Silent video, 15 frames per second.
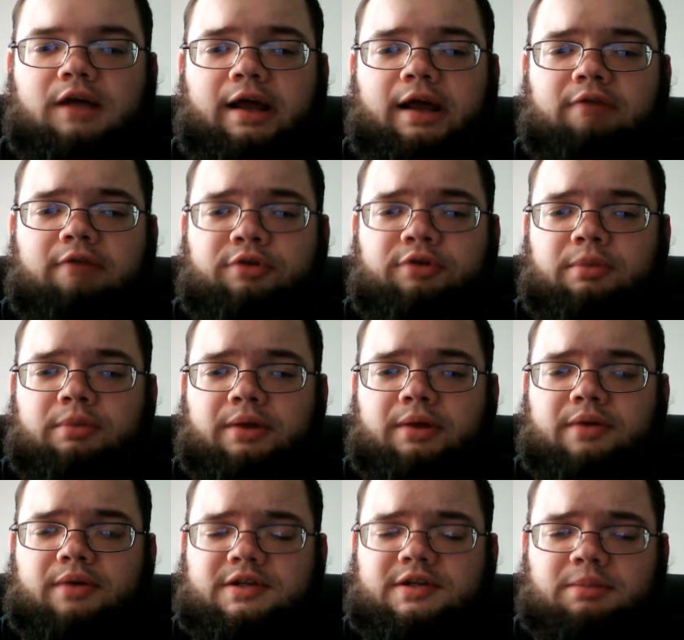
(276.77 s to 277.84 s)
outvoted by the
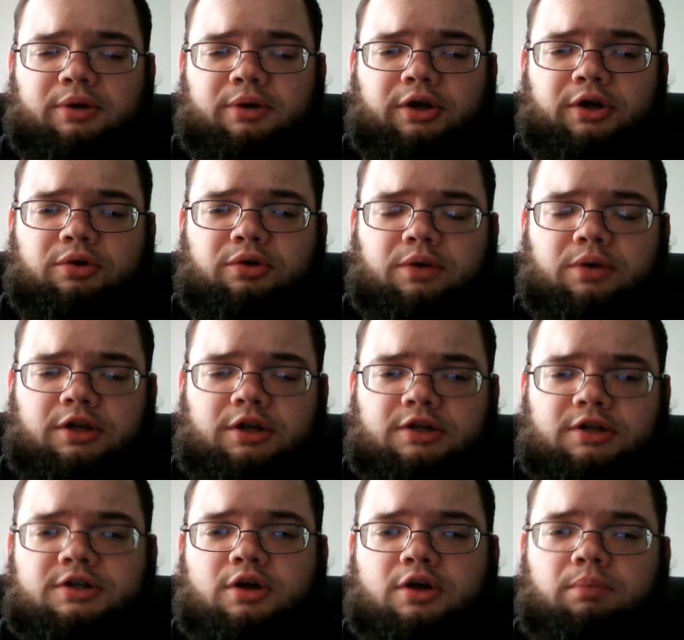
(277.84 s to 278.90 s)
rest of the party who wanted to
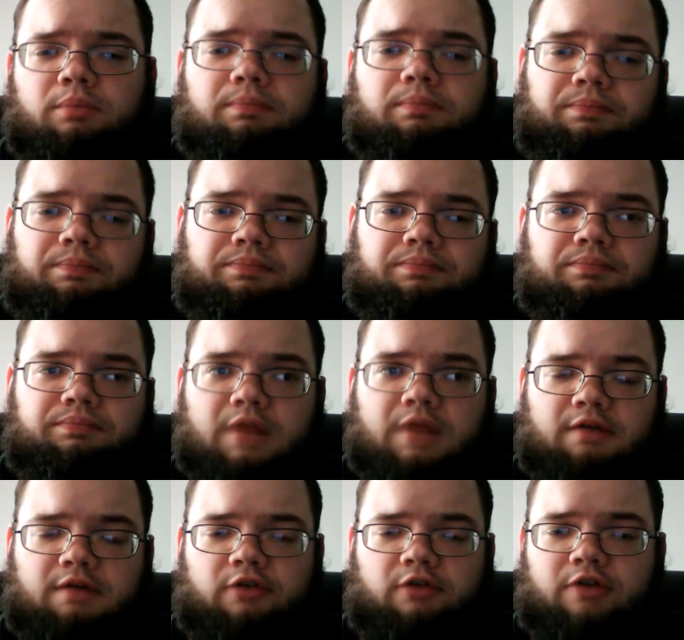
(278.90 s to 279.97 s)
just go
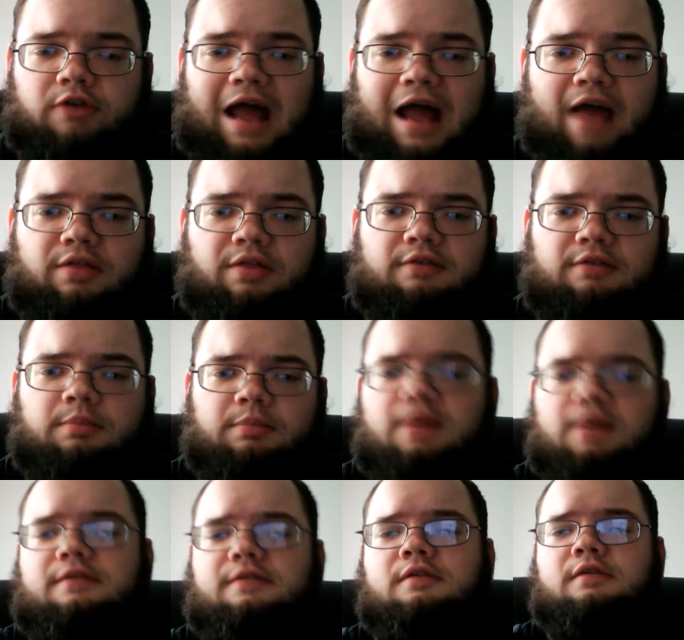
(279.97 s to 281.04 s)
adventure and hack things to
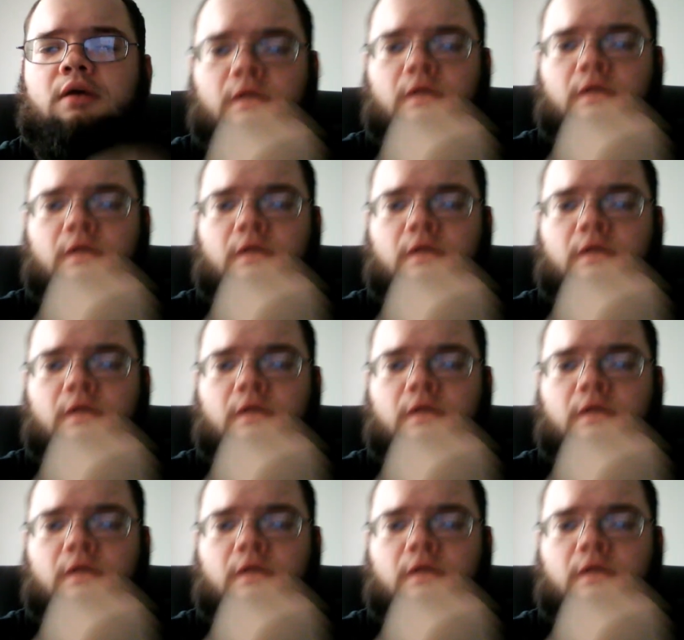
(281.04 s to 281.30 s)
pieces,